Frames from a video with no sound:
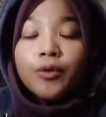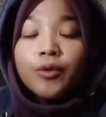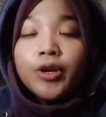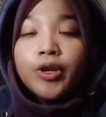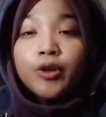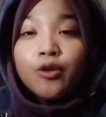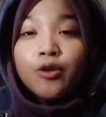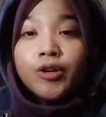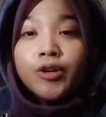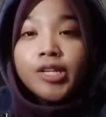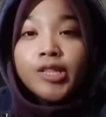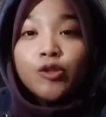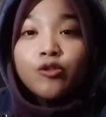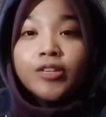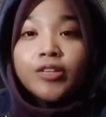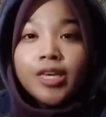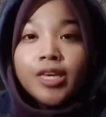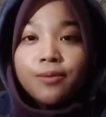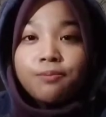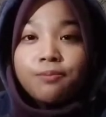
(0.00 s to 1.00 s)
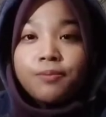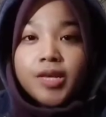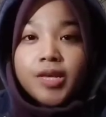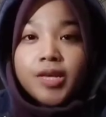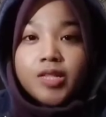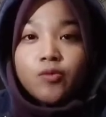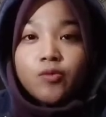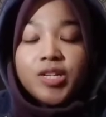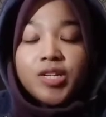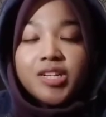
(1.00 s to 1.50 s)
in order to keep
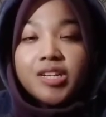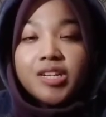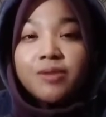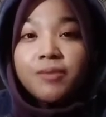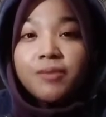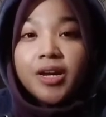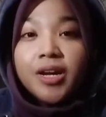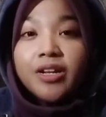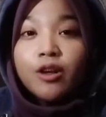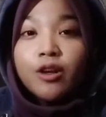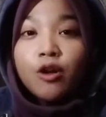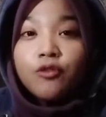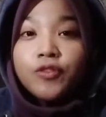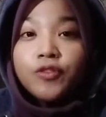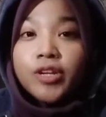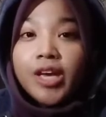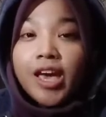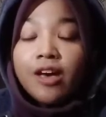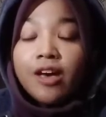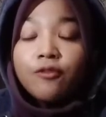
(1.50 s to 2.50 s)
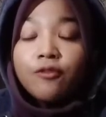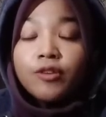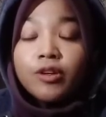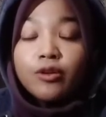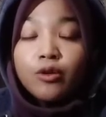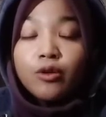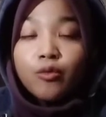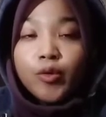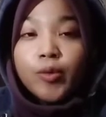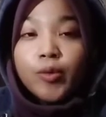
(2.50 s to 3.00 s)
pace with the demand of the
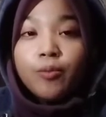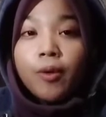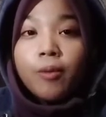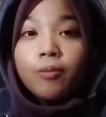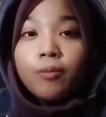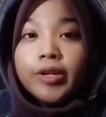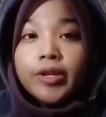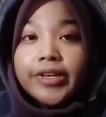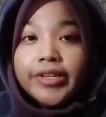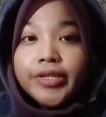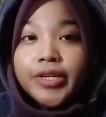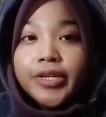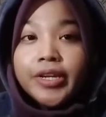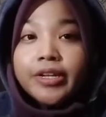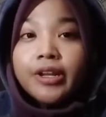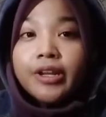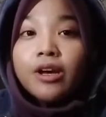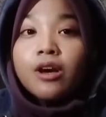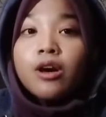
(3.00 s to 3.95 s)
ever-growing population.